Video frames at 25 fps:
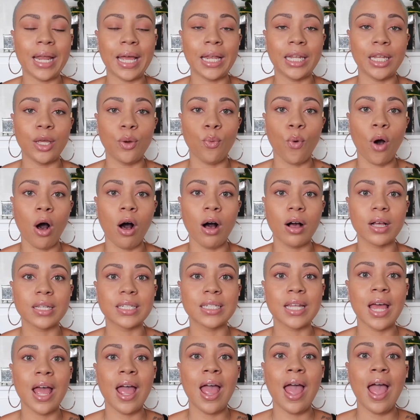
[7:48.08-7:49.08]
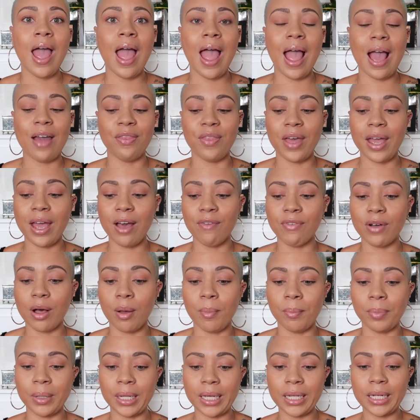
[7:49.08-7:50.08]
daily walks, and they have
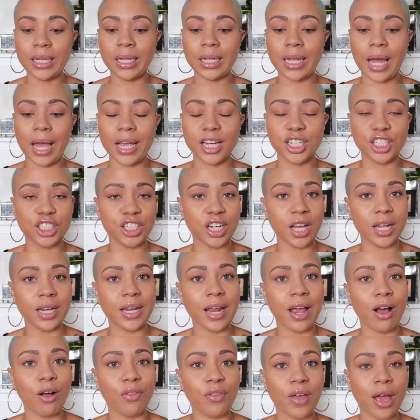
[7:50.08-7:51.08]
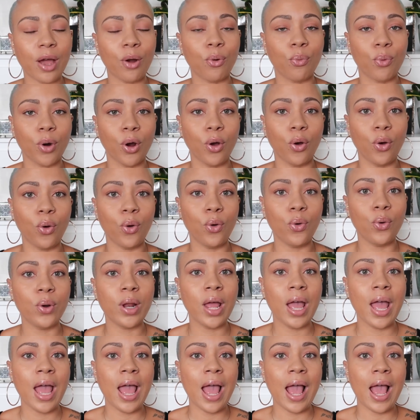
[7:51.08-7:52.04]
completely like shut down that road